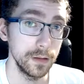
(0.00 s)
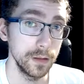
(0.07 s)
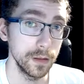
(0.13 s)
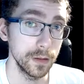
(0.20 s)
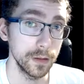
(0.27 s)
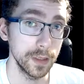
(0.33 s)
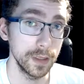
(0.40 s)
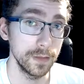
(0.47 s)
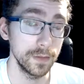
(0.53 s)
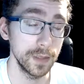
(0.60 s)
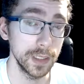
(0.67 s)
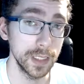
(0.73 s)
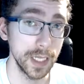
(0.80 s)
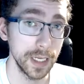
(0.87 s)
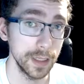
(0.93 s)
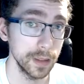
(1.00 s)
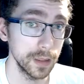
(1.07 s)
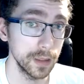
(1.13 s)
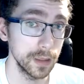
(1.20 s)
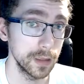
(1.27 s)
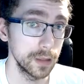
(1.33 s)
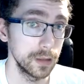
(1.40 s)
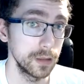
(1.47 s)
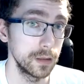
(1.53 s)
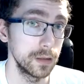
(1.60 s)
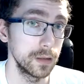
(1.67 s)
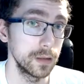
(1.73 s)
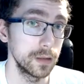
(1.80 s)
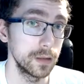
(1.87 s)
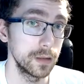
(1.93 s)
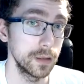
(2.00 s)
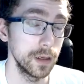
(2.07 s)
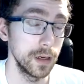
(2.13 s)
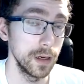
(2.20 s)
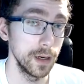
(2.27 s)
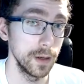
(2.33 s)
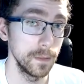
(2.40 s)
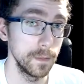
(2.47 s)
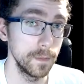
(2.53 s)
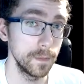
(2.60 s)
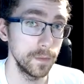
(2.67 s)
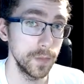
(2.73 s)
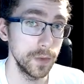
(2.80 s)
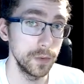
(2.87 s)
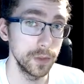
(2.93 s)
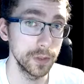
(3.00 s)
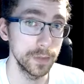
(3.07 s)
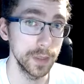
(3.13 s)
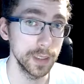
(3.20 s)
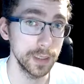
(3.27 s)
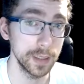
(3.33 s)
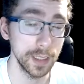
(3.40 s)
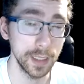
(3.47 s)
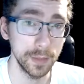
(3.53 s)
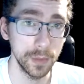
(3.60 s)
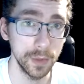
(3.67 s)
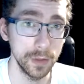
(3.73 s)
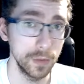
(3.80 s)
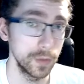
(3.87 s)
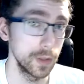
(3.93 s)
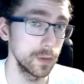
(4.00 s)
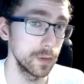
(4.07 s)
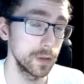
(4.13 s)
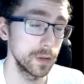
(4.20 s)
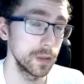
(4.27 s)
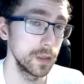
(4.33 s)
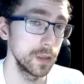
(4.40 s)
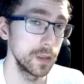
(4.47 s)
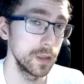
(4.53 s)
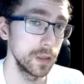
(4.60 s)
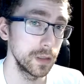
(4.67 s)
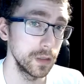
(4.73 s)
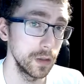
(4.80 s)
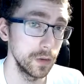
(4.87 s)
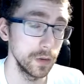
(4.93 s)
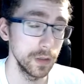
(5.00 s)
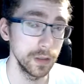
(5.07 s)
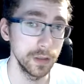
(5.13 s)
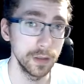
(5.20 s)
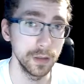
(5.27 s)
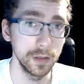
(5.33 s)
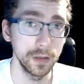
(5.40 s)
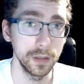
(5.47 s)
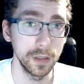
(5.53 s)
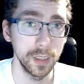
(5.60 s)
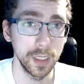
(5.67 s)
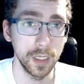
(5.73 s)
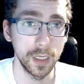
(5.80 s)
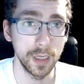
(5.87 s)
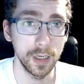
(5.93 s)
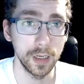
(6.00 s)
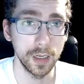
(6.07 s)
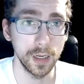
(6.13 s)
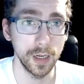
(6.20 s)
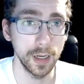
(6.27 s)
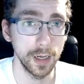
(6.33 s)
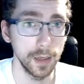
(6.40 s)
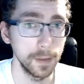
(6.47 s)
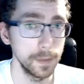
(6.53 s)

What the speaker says: life detail, who we're spending time with, where we're going, our